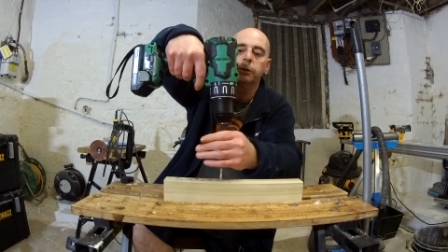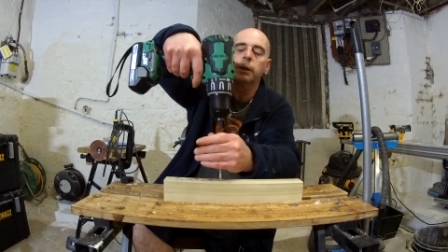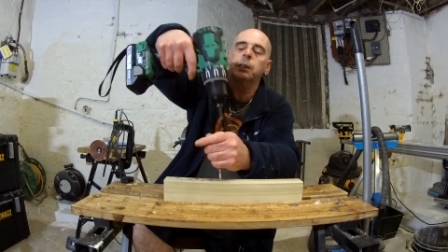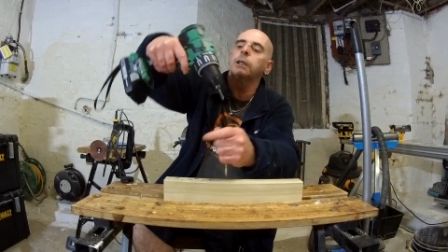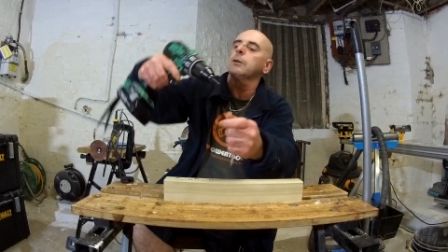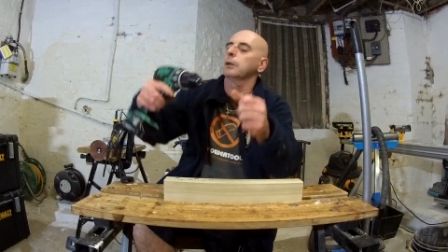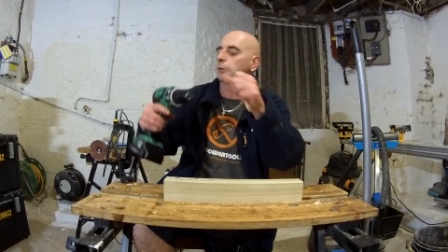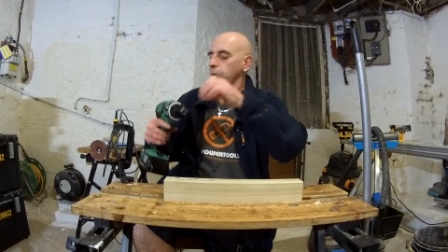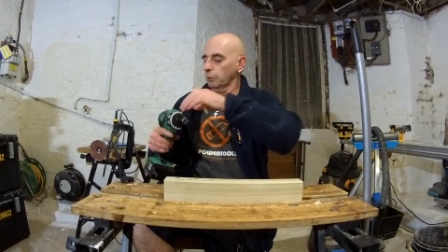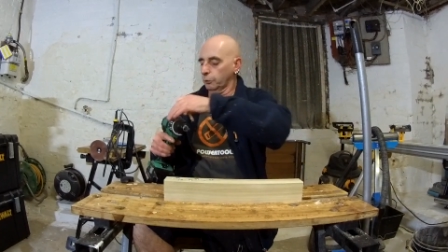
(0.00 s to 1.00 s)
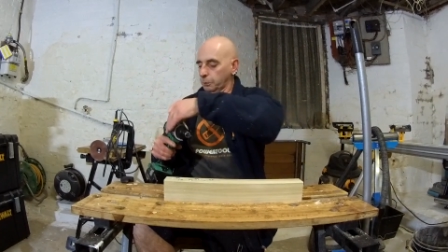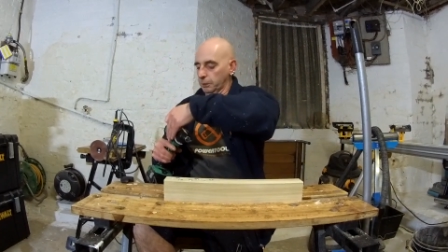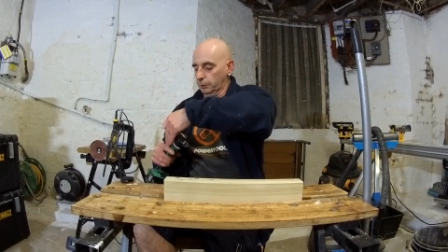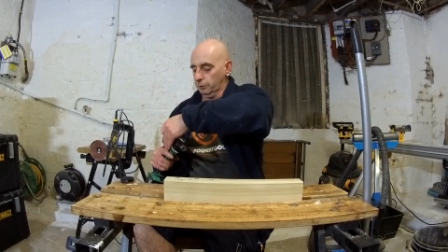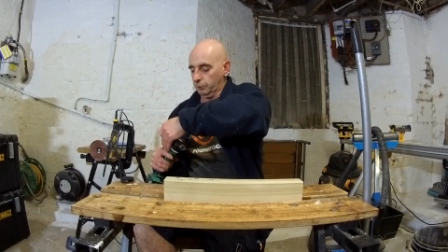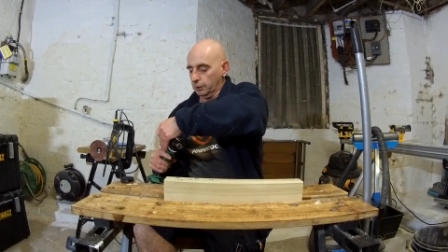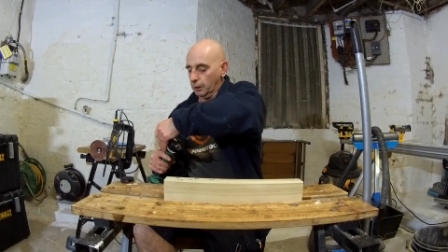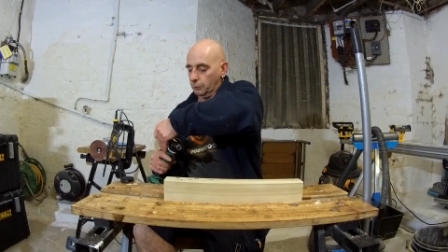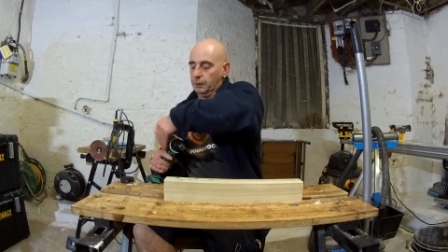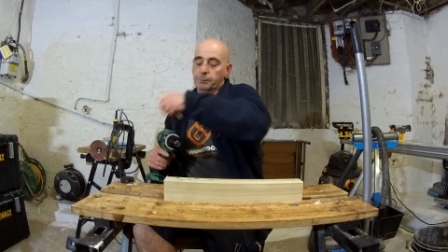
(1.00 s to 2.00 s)
turn it down at slow speed to
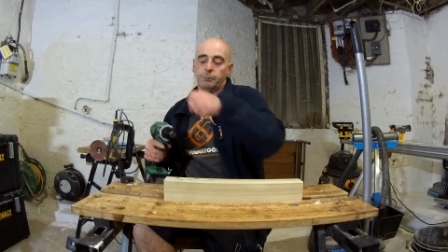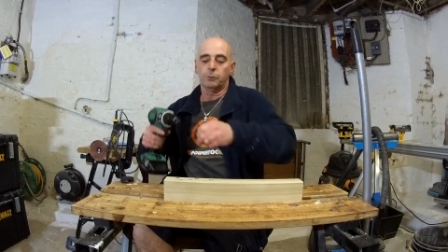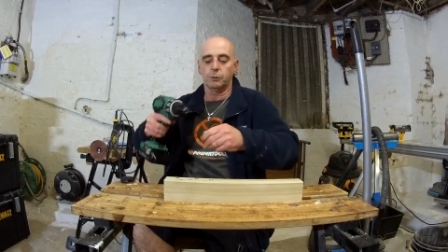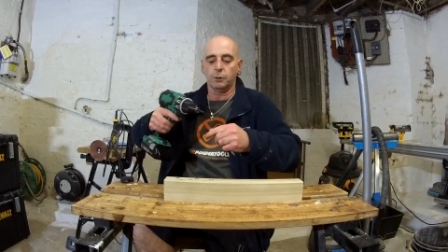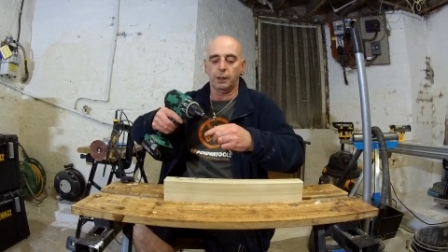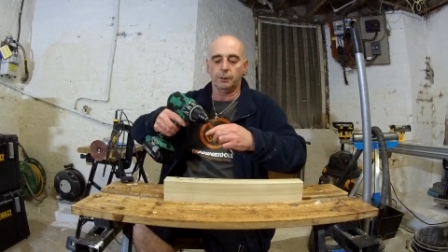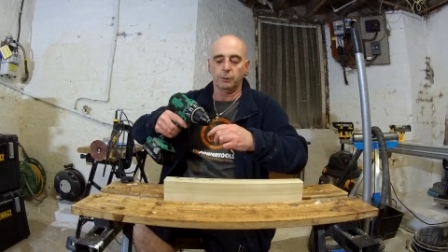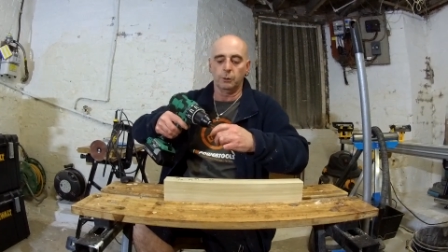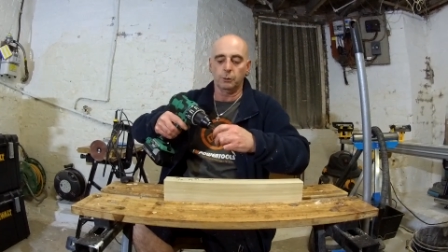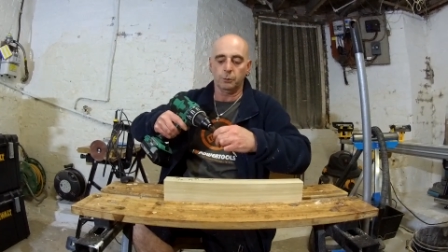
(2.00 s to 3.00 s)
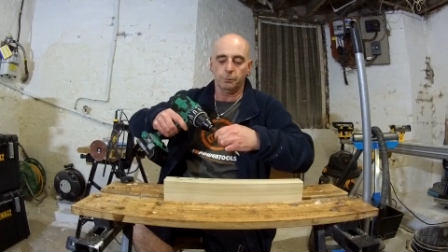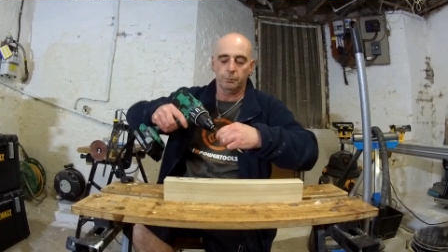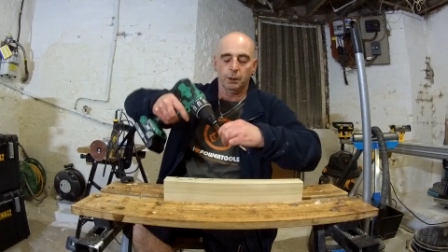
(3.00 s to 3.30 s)
start with. Try it on low.